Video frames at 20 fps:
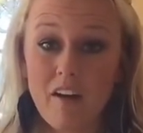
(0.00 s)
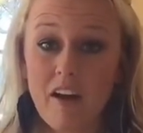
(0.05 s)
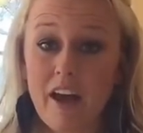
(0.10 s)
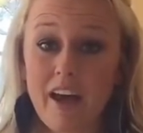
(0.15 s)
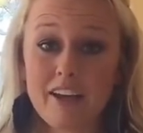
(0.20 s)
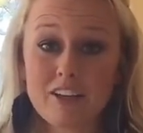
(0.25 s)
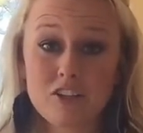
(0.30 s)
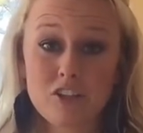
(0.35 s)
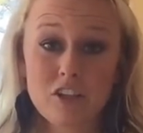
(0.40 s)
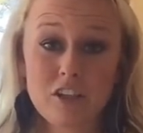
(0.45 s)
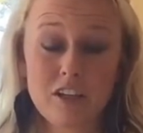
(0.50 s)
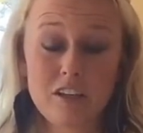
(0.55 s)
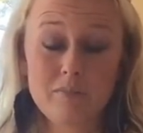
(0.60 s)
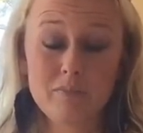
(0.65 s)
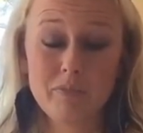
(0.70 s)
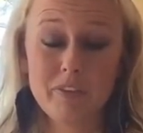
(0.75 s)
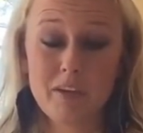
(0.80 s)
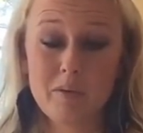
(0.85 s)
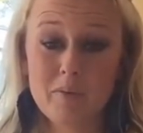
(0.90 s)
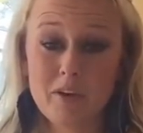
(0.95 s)
I actually
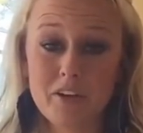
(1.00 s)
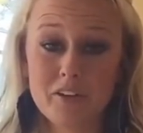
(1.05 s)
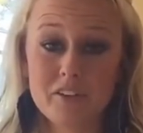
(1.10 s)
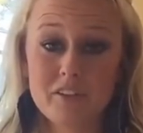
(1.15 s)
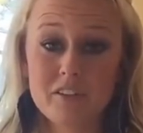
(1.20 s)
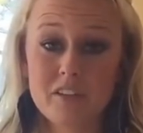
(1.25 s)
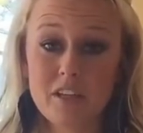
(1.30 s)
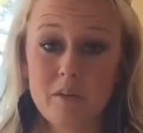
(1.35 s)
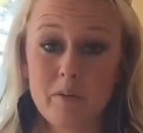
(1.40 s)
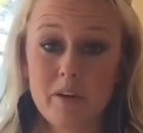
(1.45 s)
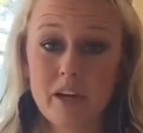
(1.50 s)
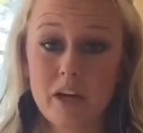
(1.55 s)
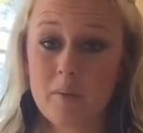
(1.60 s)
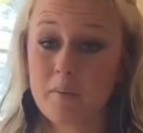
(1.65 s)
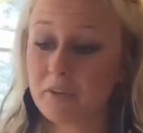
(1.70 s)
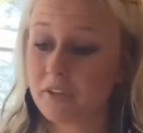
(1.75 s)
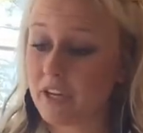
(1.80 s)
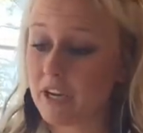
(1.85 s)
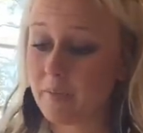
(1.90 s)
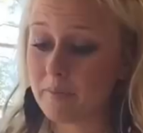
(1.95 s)
had emailed Timmy a
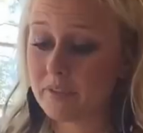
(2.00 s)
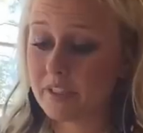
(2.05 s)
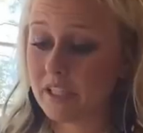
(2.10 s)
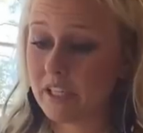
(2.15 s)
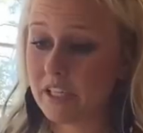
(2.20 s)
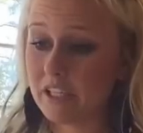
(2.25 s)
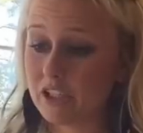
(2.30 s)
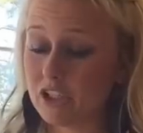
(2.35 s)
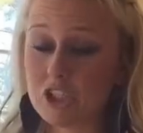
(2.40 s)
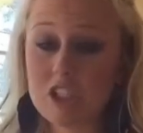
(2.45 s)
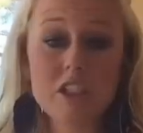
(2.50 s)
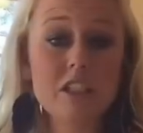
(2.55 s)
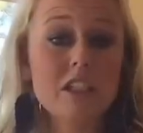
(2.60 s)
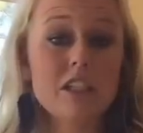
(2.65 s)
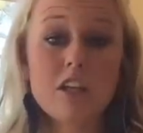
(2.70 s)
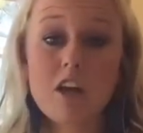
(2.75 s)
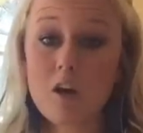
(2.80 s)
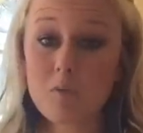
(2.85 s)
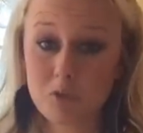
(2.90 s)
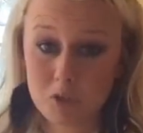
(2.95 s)
couple times, and she did
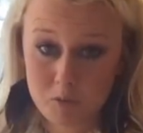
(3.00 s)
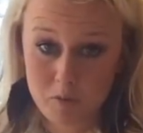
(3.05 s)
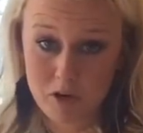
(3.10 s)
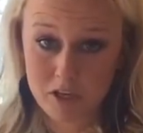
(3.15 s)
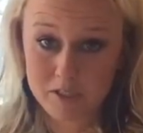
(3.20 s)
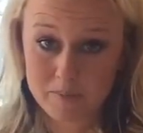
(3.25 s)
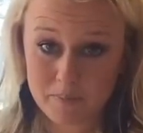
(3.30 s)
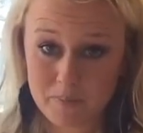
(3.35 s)
not respond.